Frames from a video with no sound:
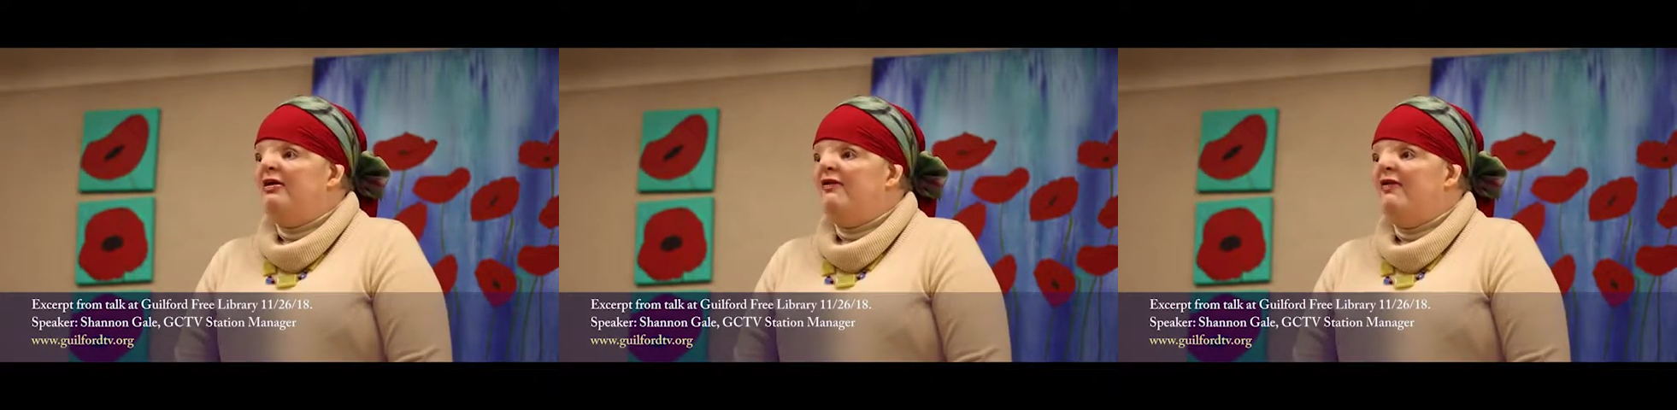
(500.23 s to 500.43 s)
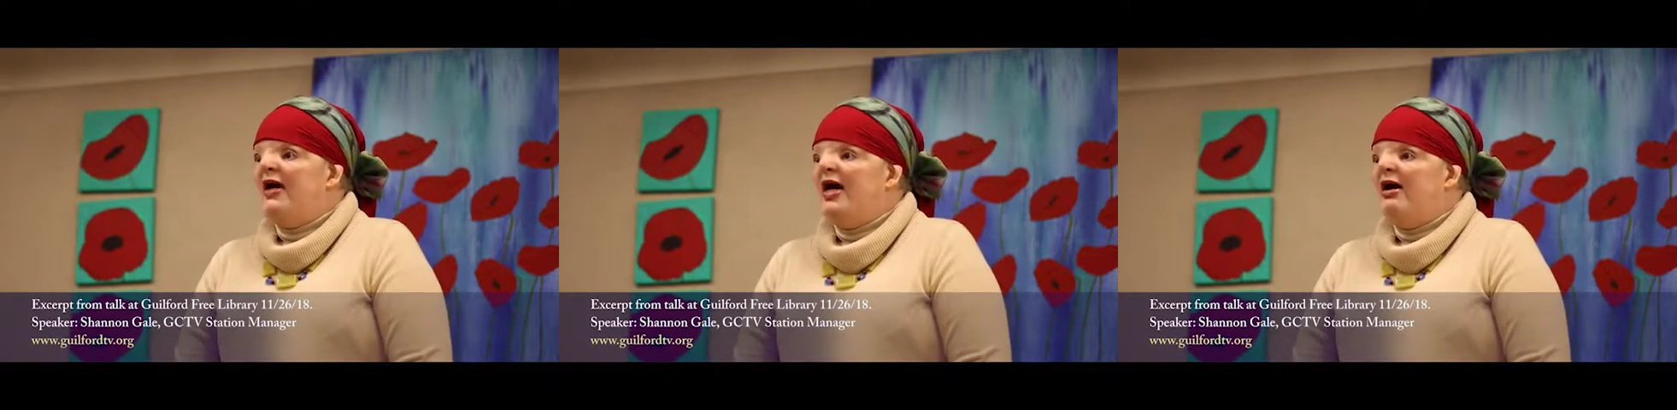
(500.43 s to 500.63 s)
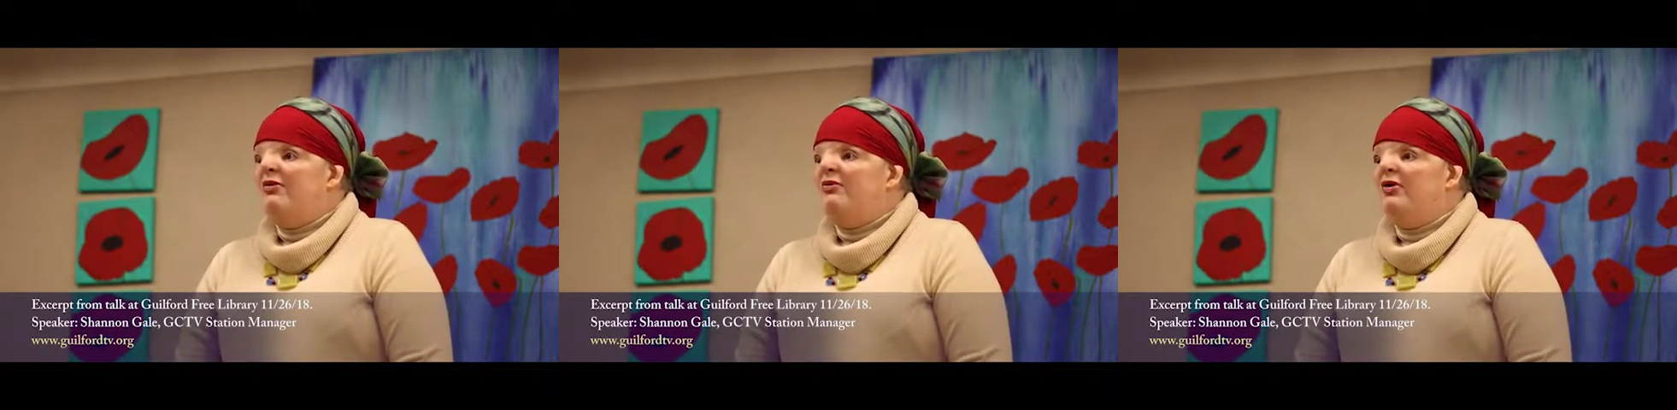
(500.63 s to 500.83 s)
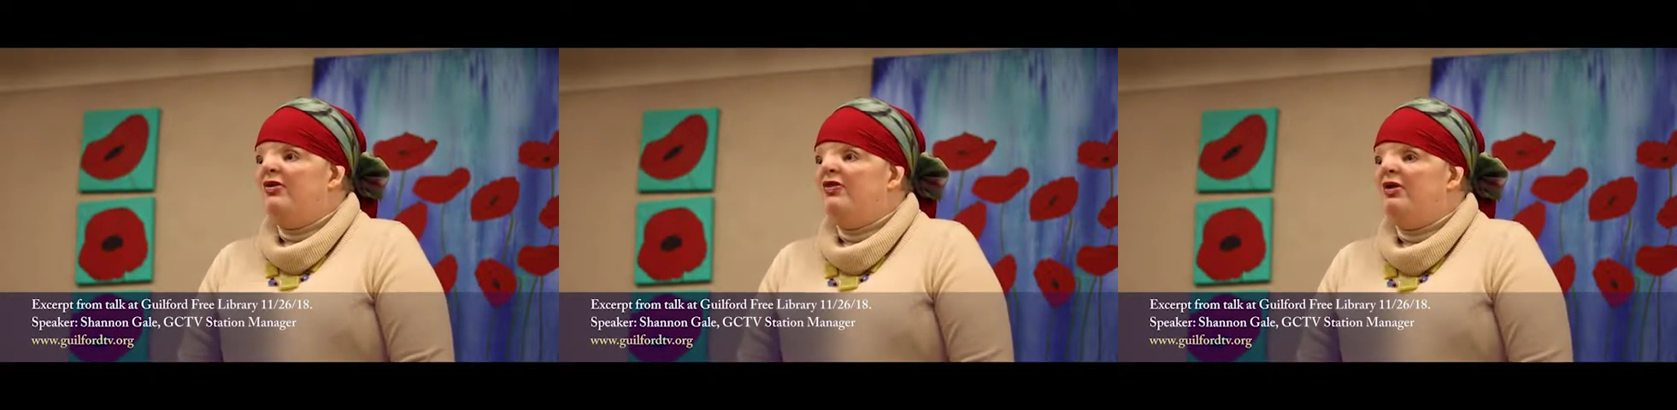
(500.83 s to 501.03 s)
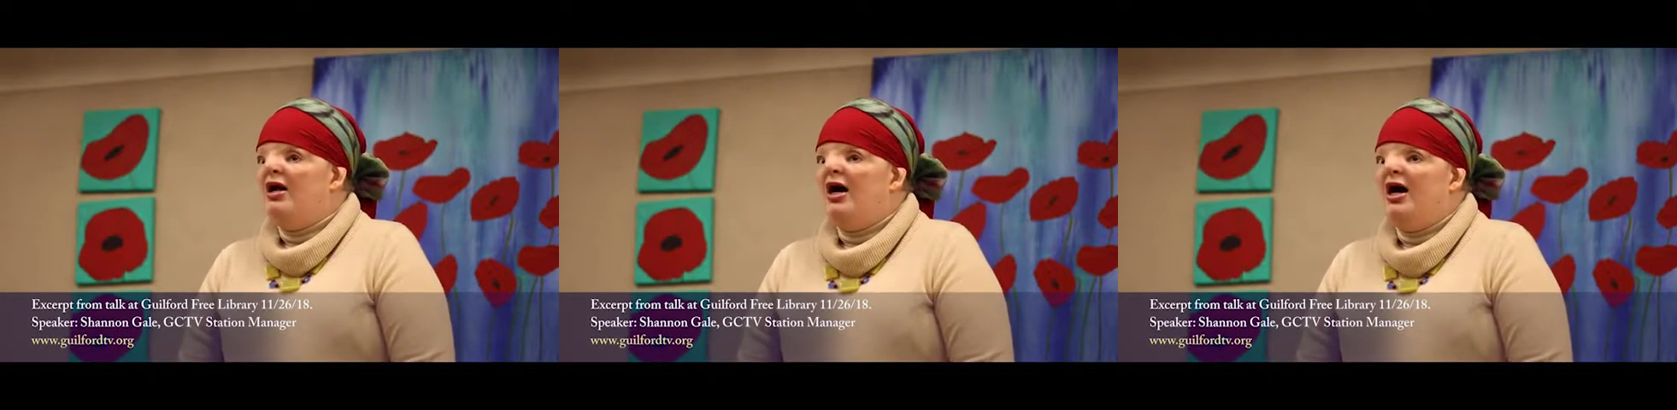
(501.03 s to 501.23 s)
that
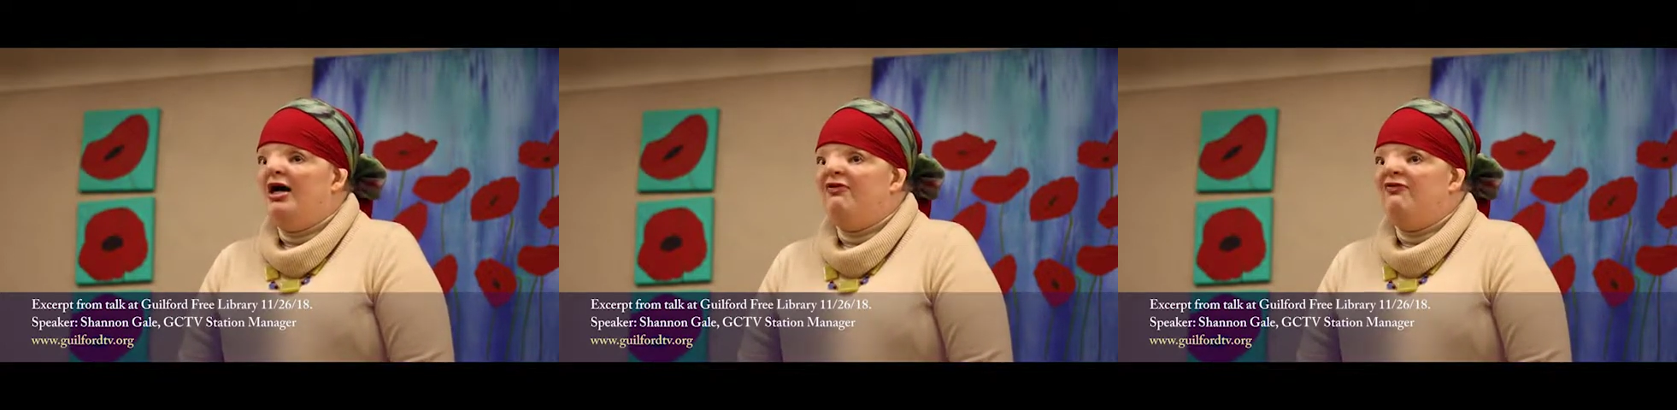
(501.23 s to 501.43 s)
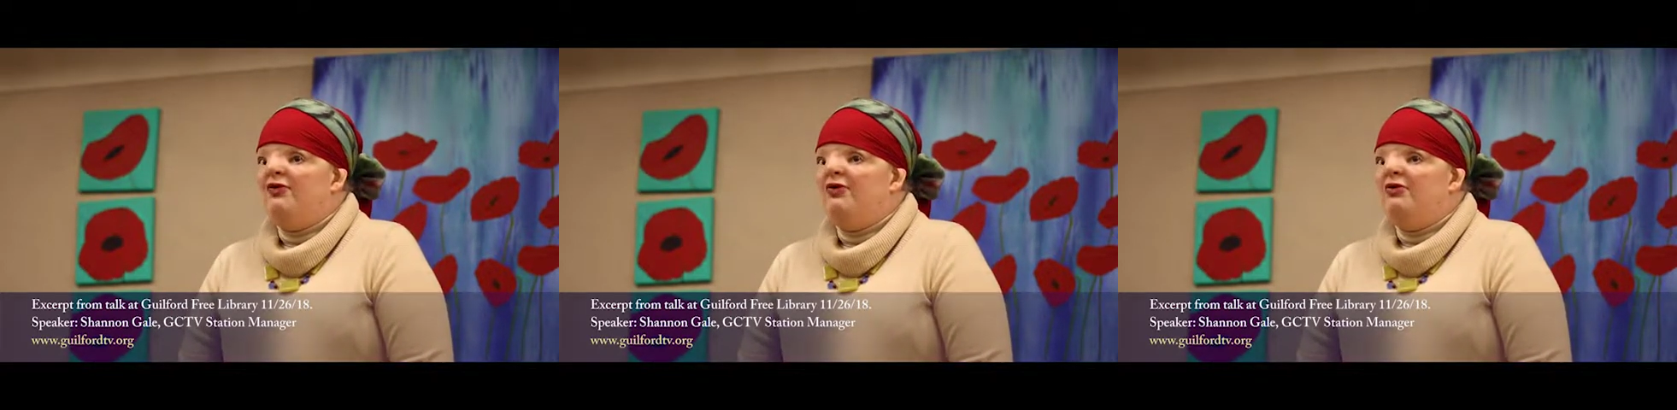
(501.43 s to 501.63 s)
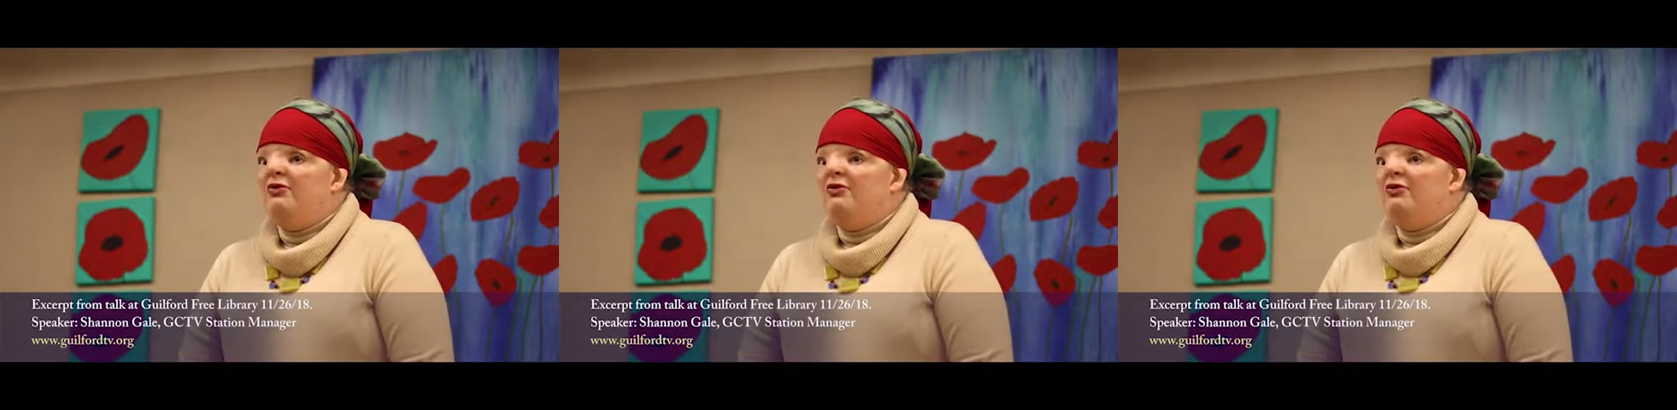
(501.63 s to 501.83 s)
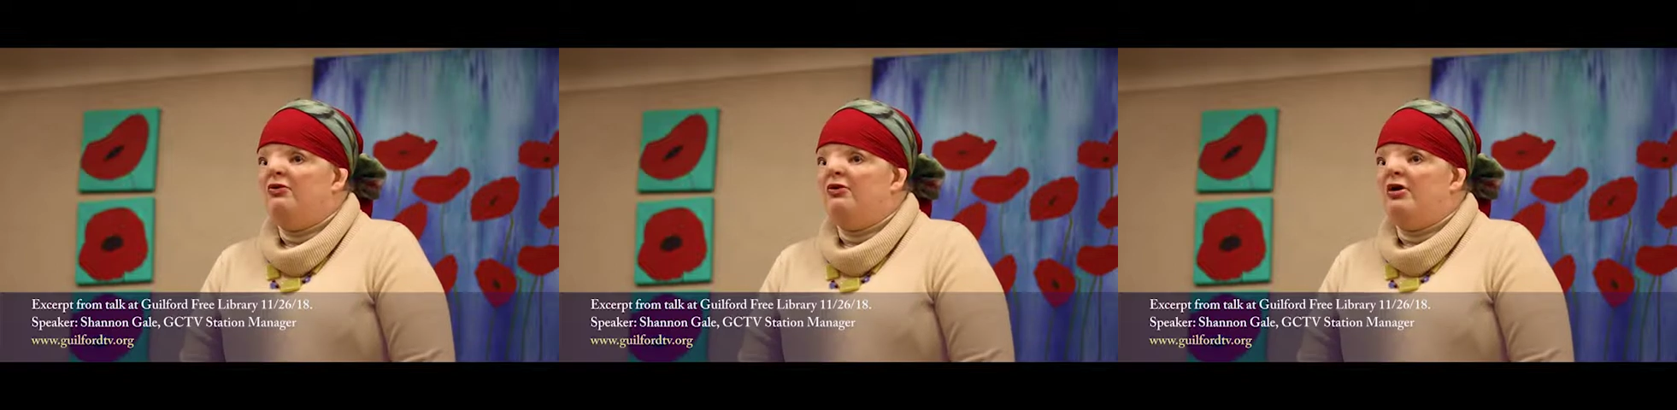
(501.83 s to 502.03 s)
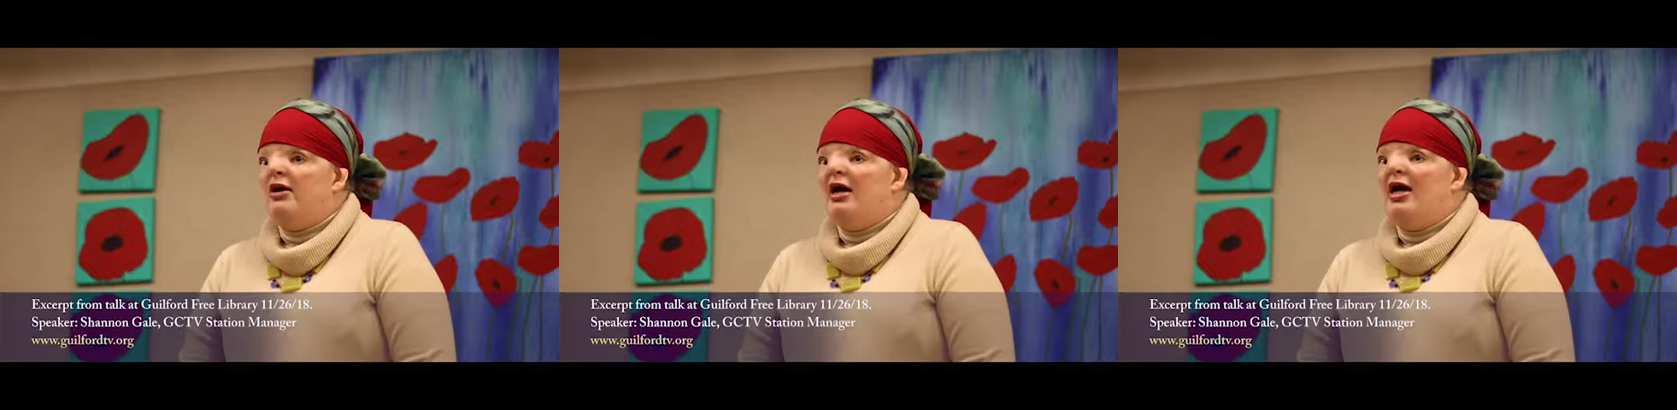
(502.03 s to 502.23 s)
with an iPhone
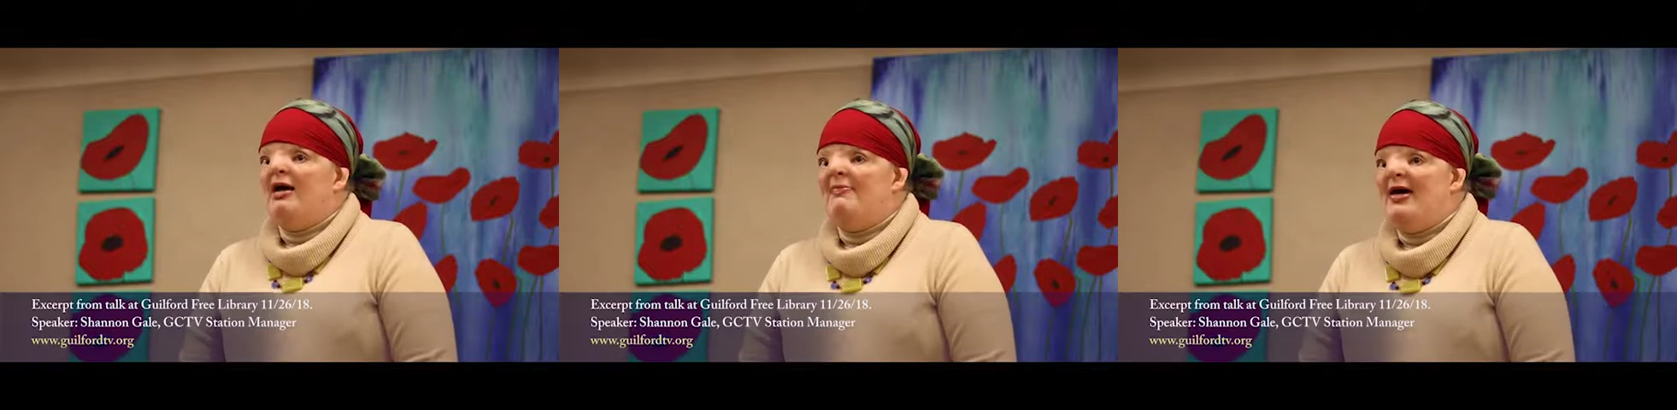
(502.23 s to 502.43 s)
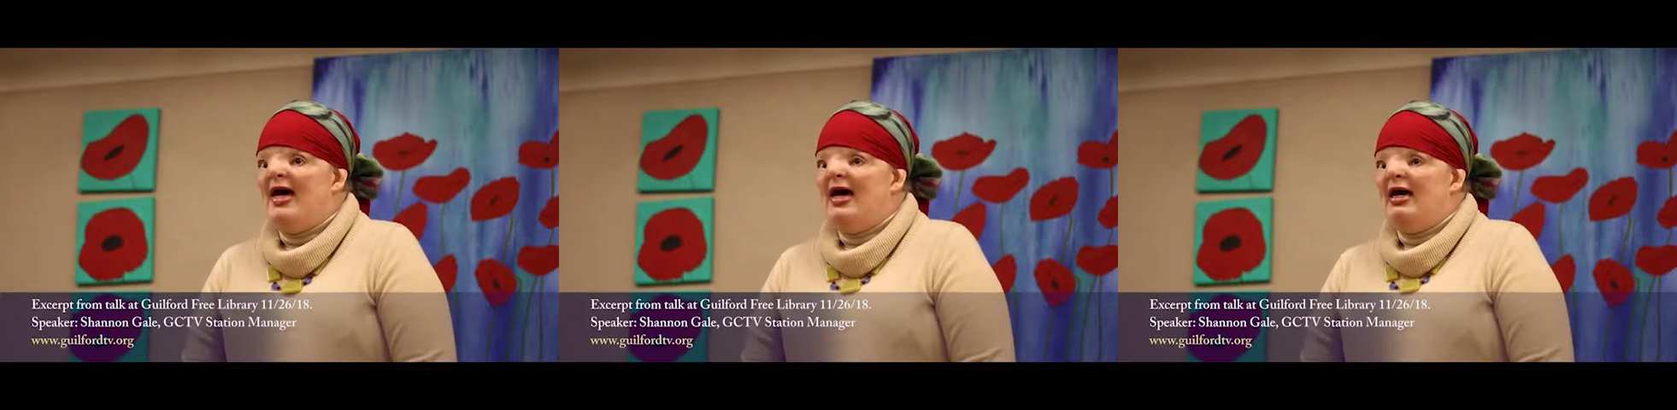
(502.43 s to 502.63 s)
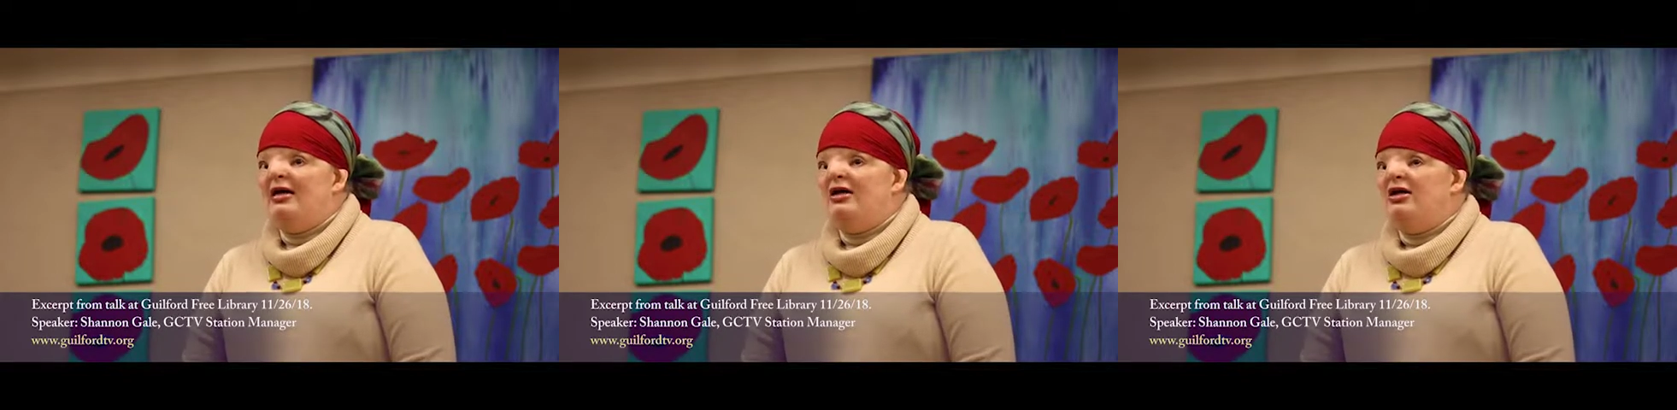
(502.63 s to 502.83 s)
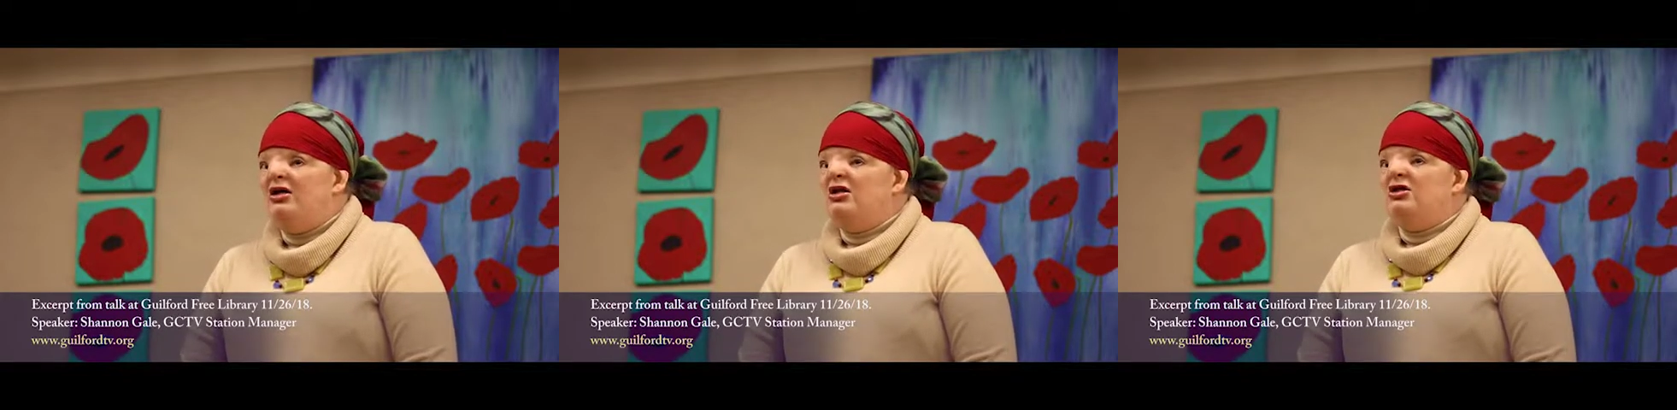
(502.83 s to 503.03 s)
or an iPad,